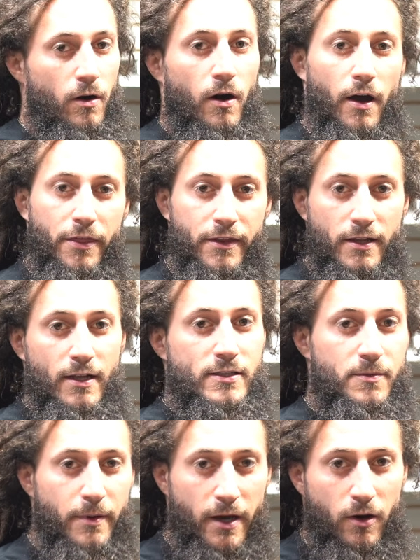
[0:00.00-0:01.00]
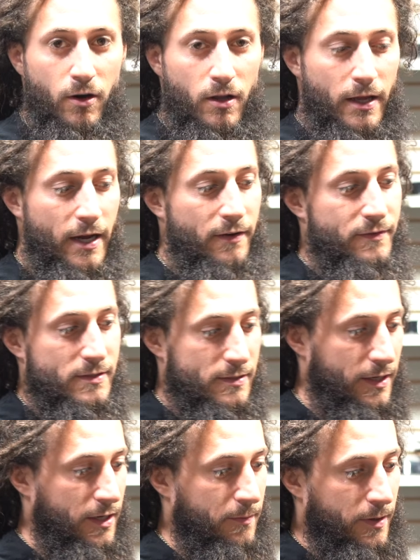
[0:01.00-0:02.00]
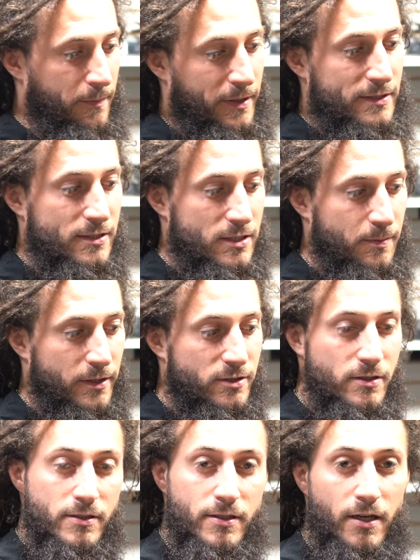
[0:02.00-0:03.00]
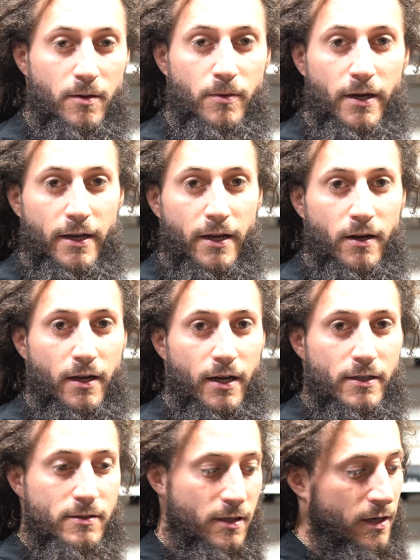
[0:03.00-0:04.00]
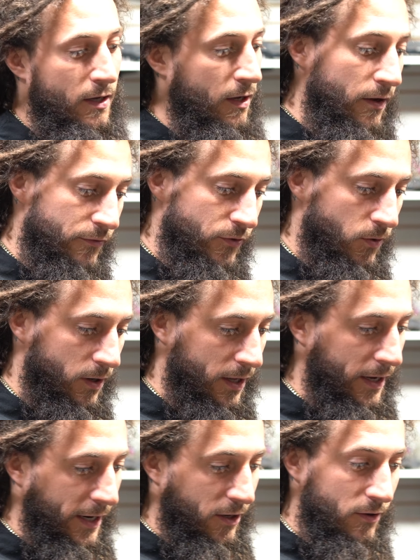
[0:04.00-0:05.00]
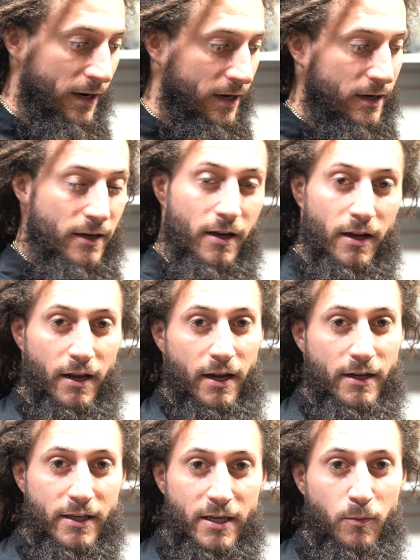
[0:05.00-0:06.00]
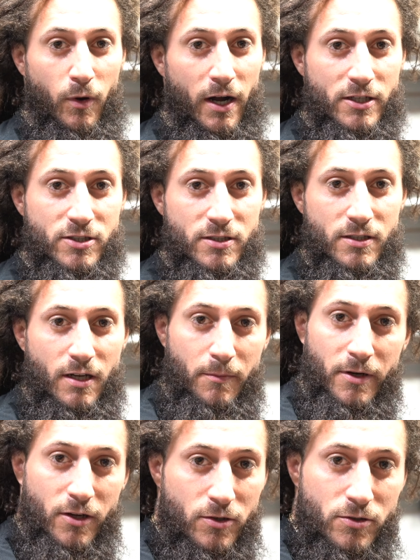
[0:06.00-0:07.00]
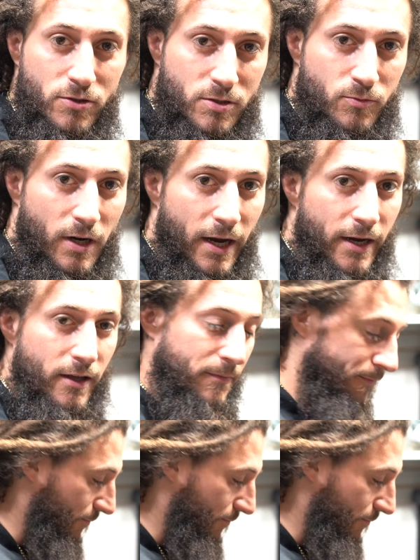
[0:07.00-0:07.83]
I think that's about all I have to say about my suspension setup right now, guys. If you want to hang around and keep watching, I'm going to go do some riding.